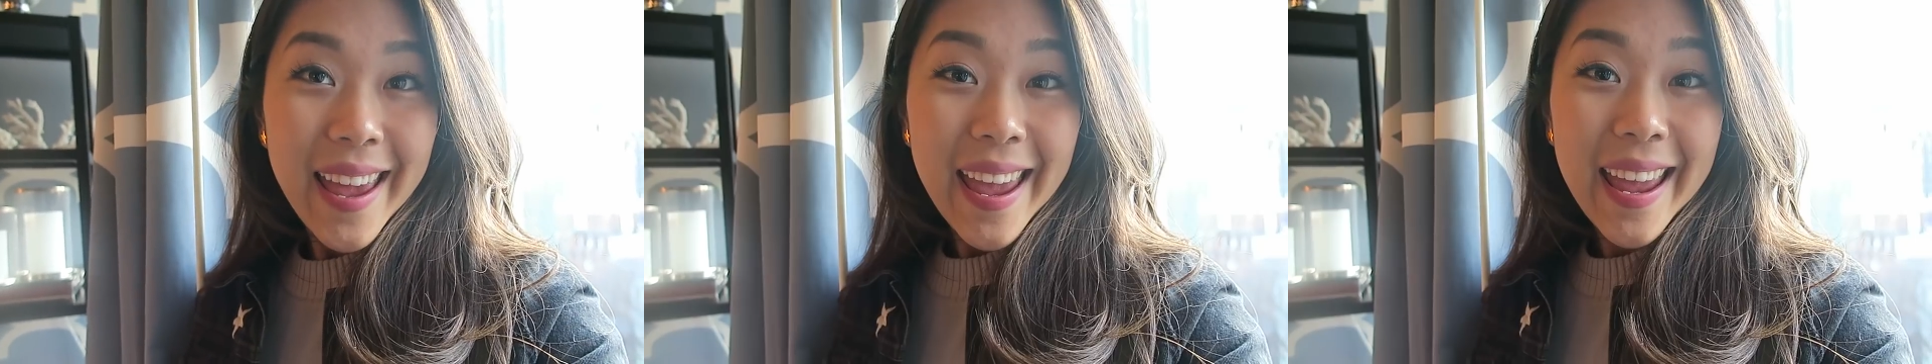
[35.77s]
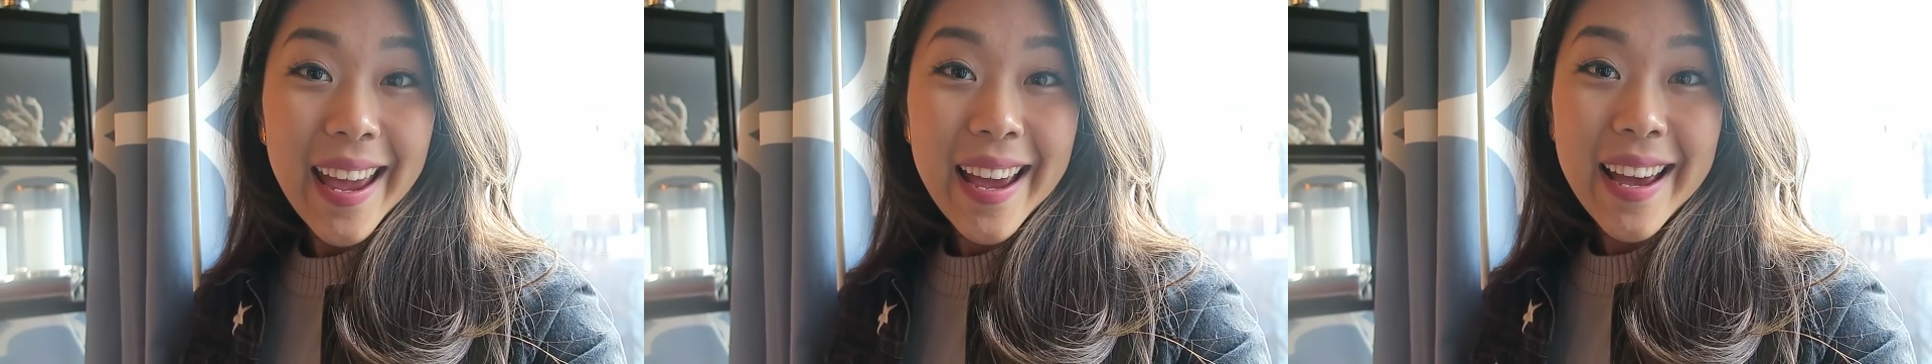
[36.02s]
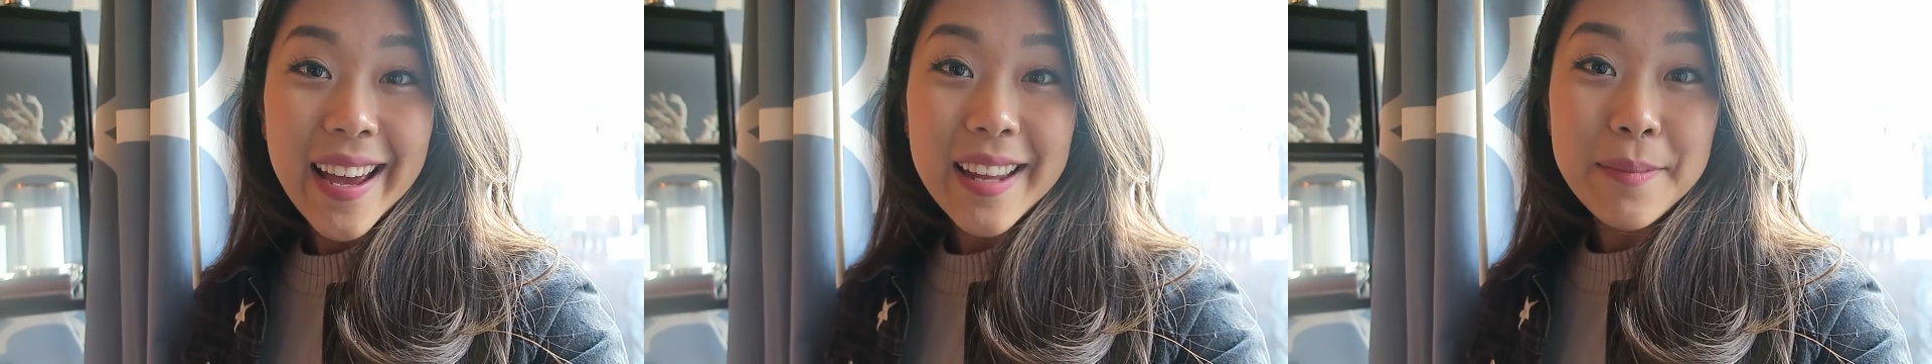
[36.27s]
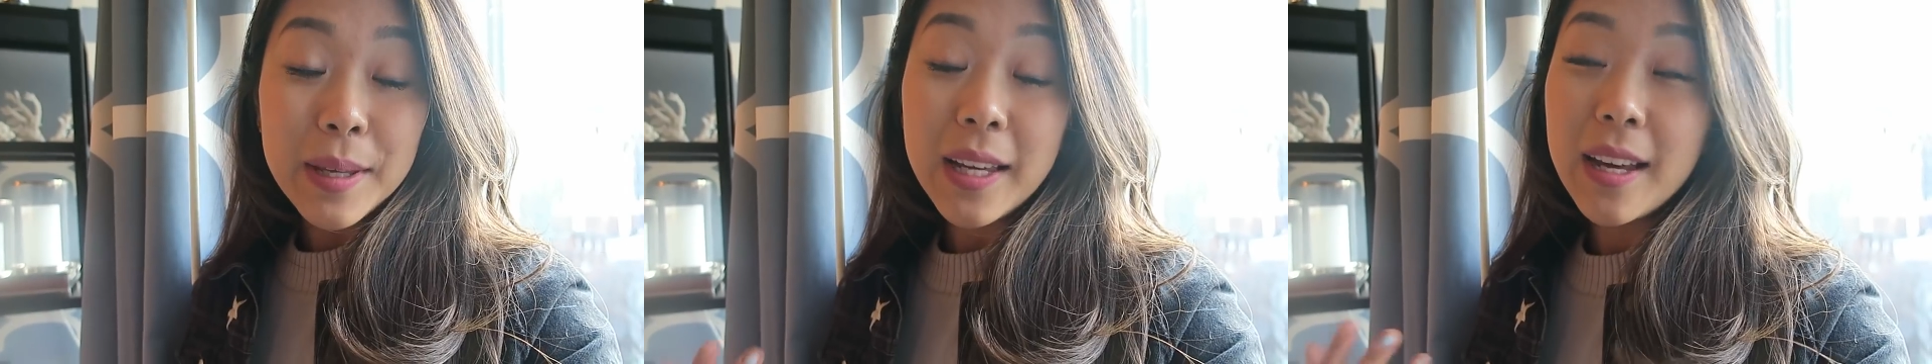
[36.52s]

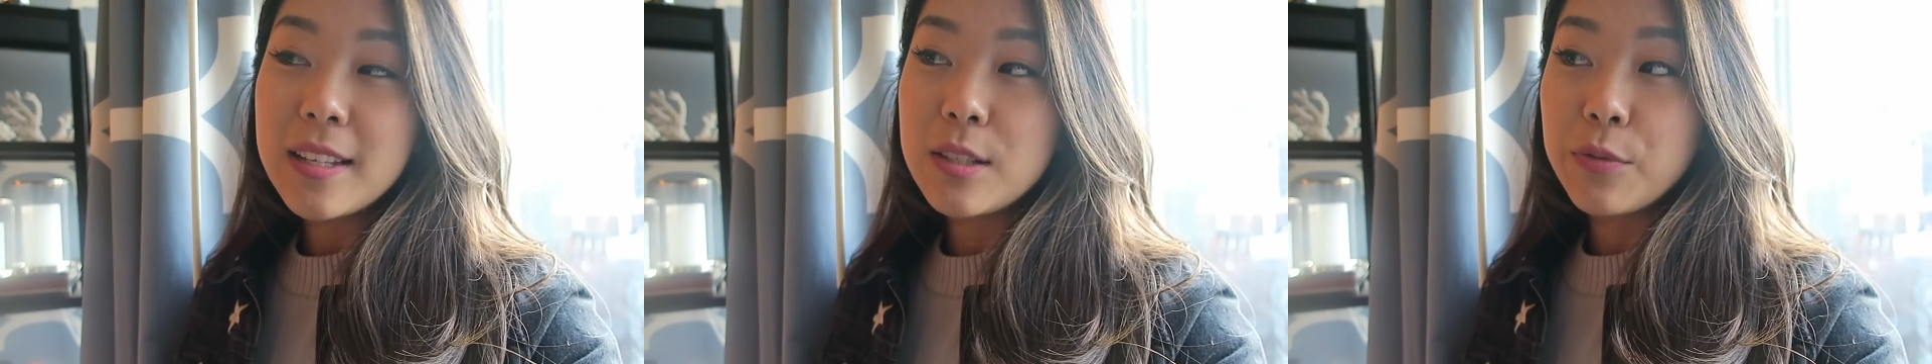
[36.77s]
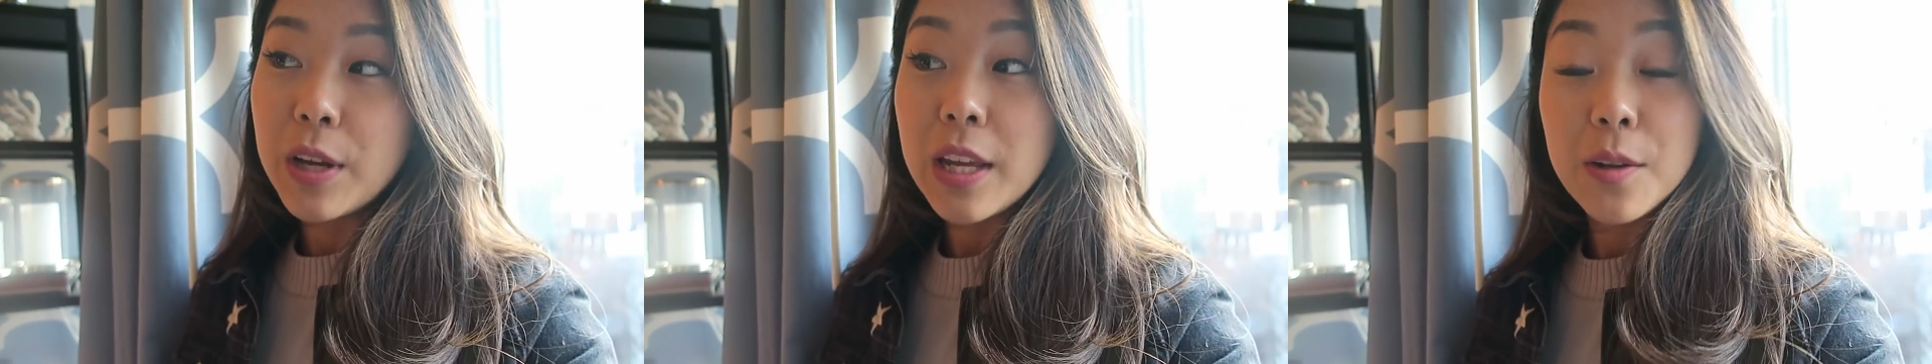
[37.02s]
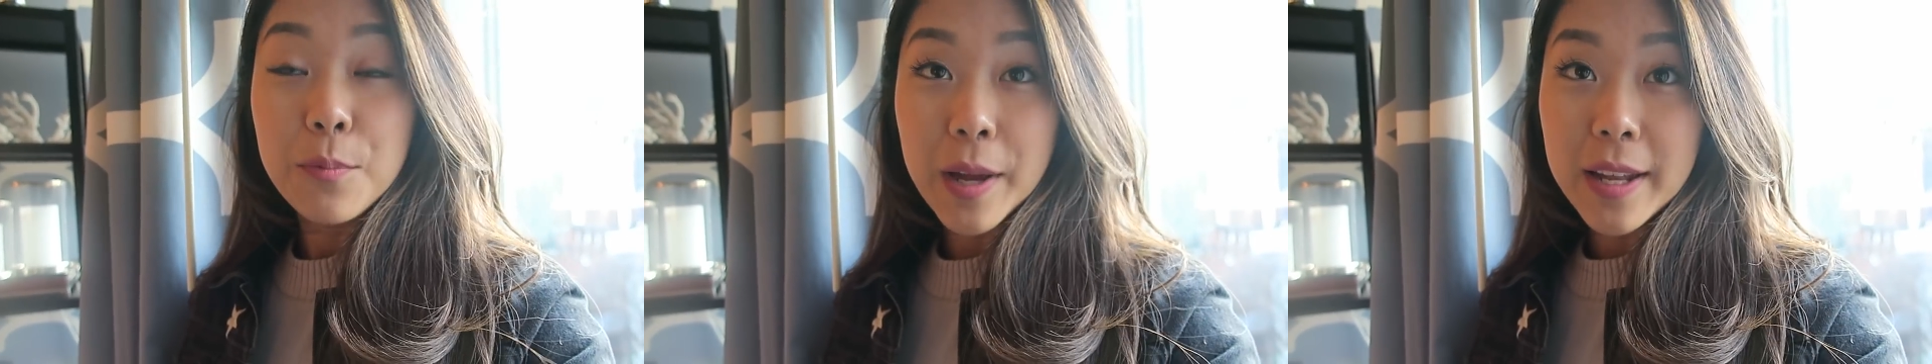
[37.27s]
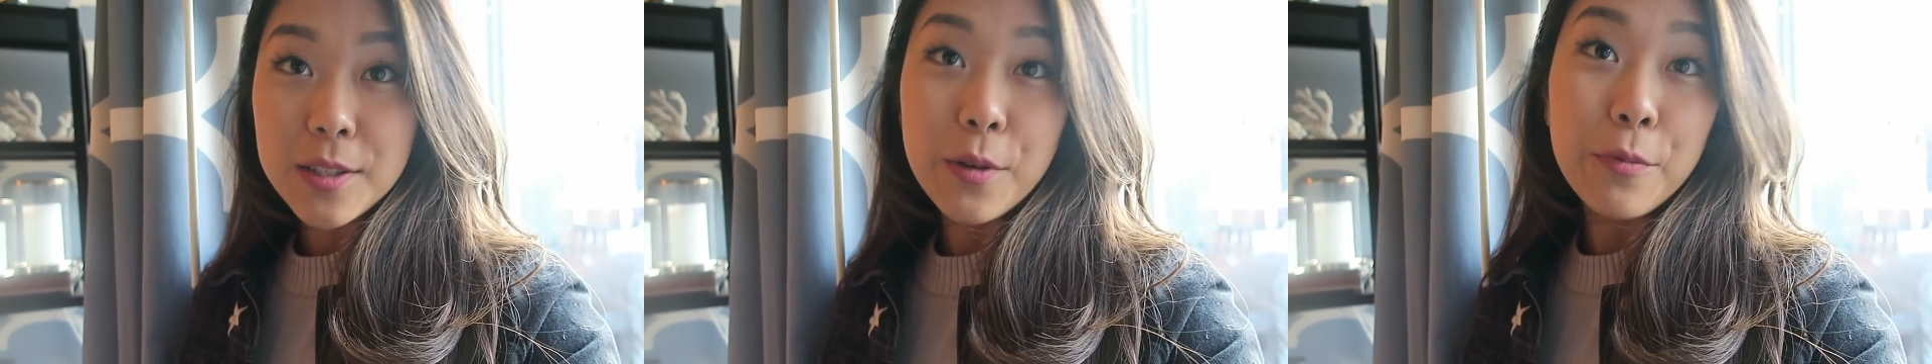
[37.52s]
And because Frank and
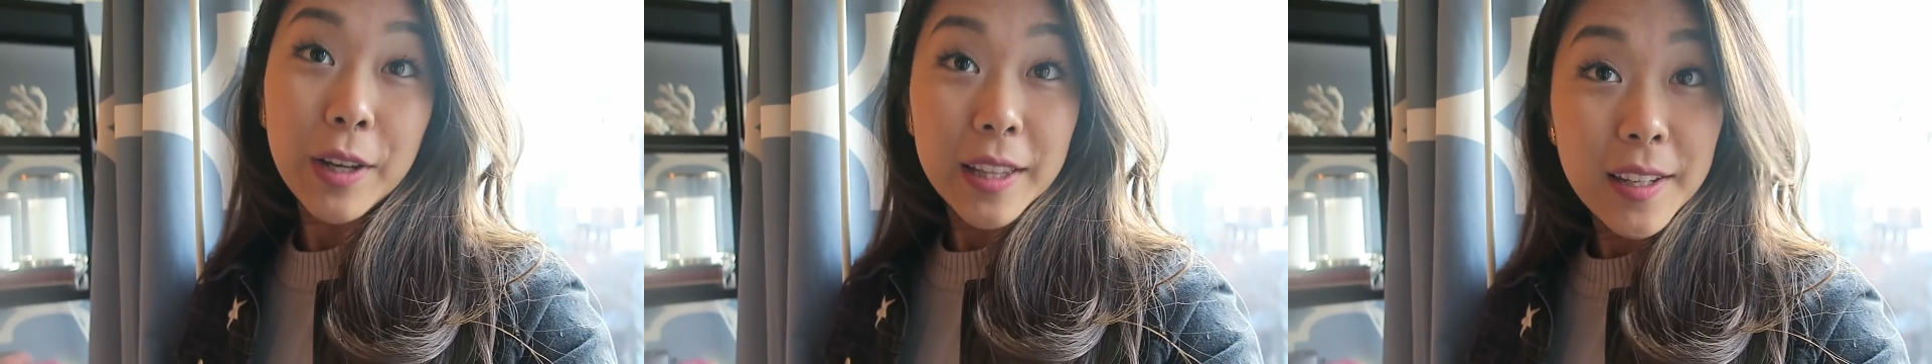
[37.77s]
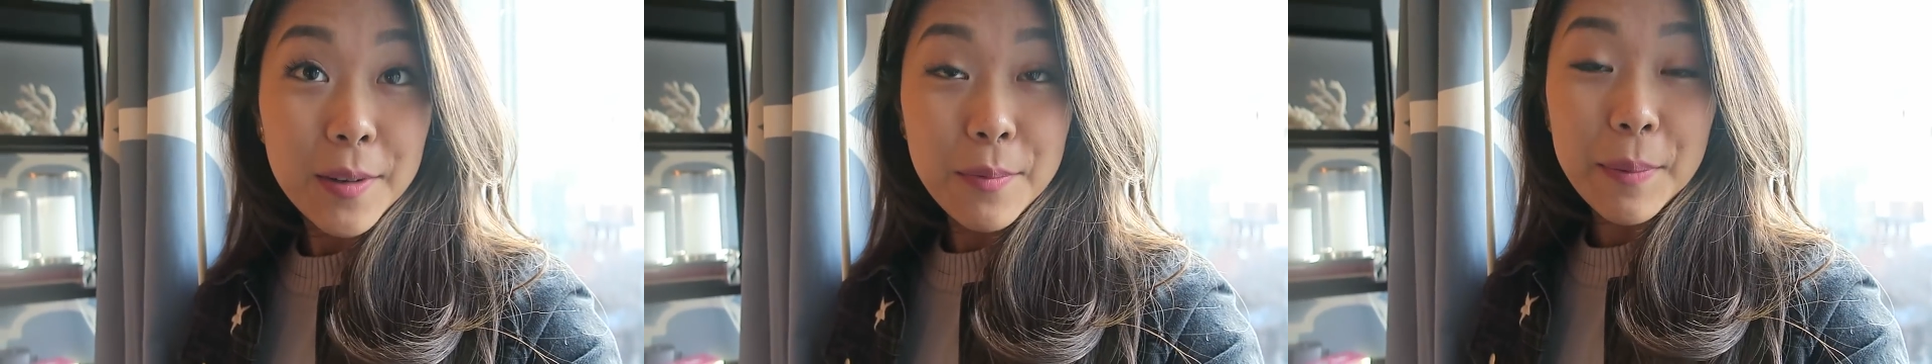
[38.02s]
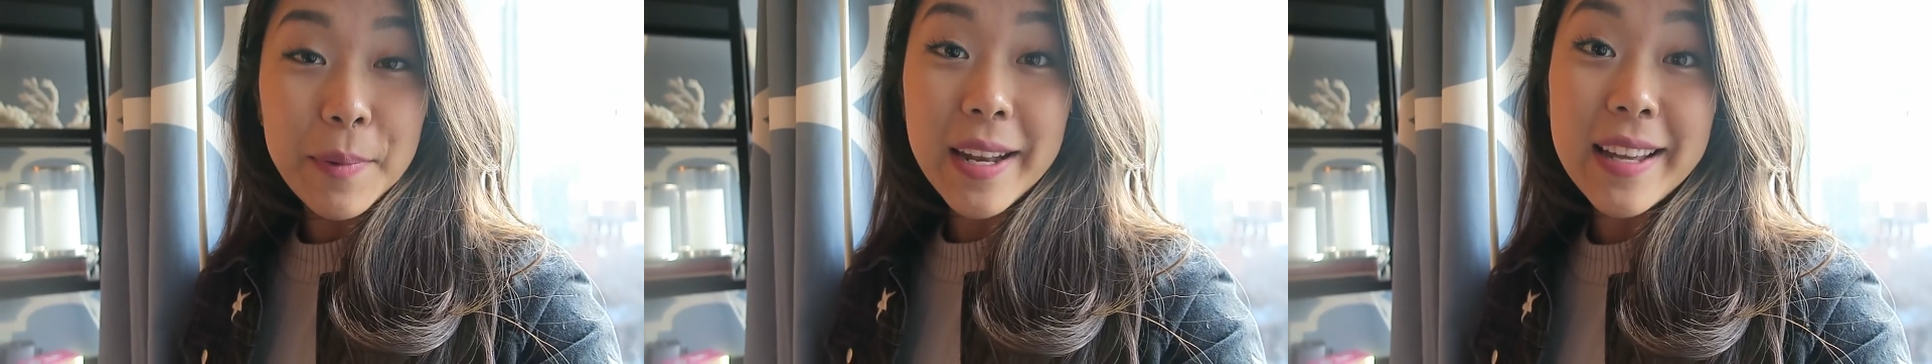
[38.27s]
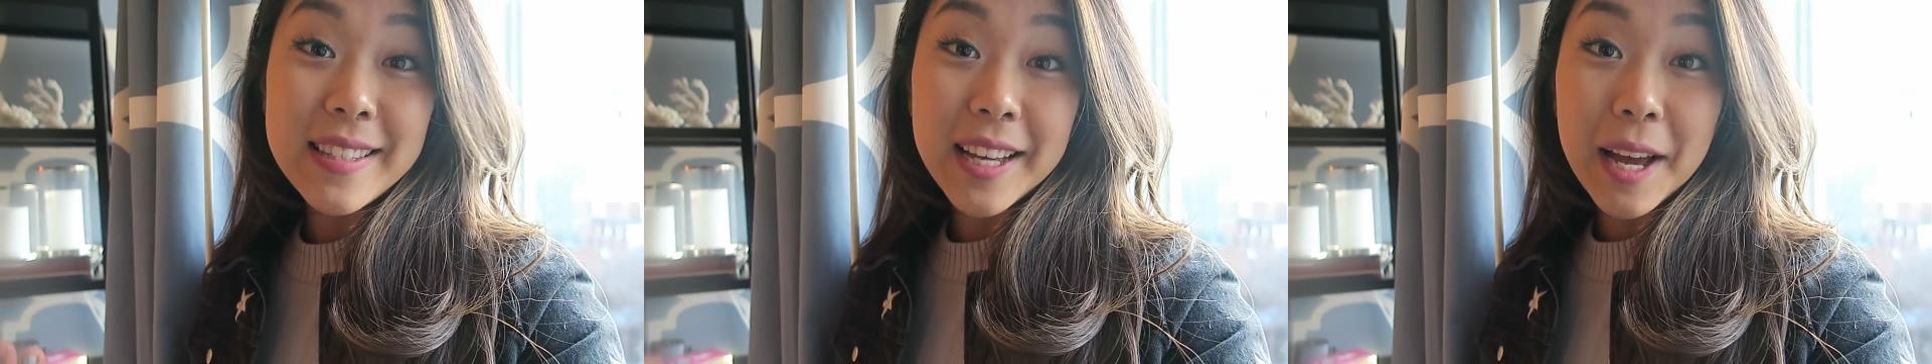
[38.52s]
Whit, so Franklin and Whitman
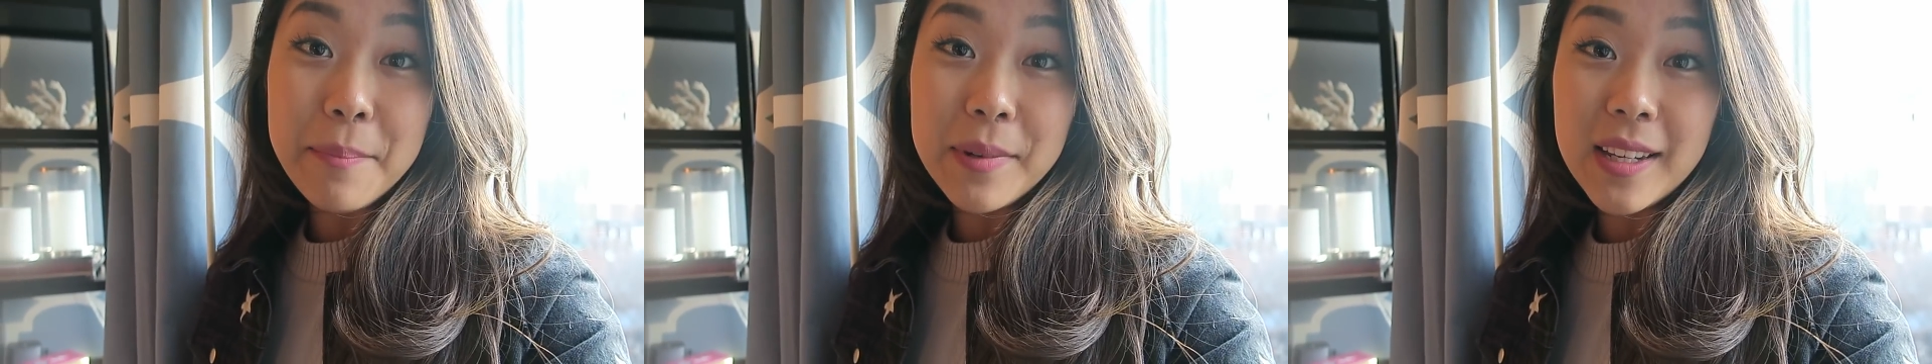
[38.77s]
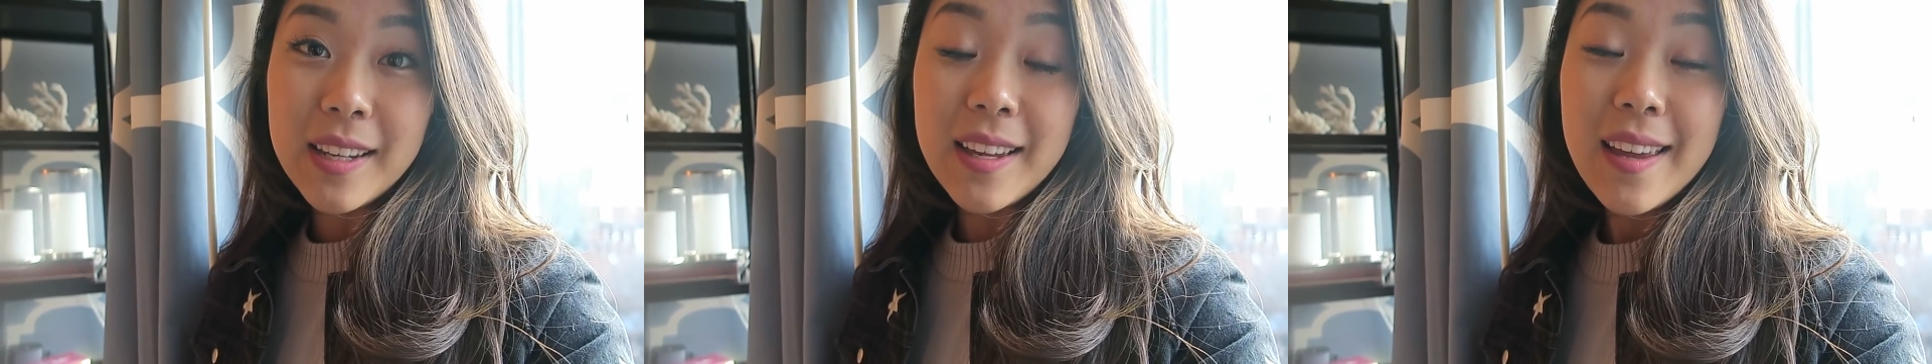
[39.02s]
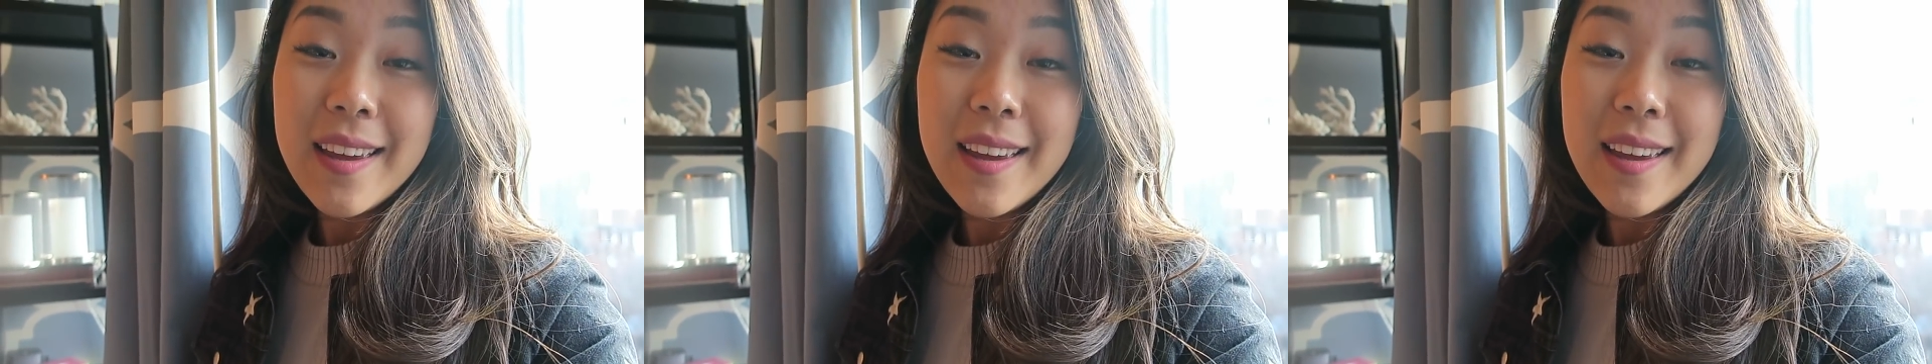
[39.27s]
is the company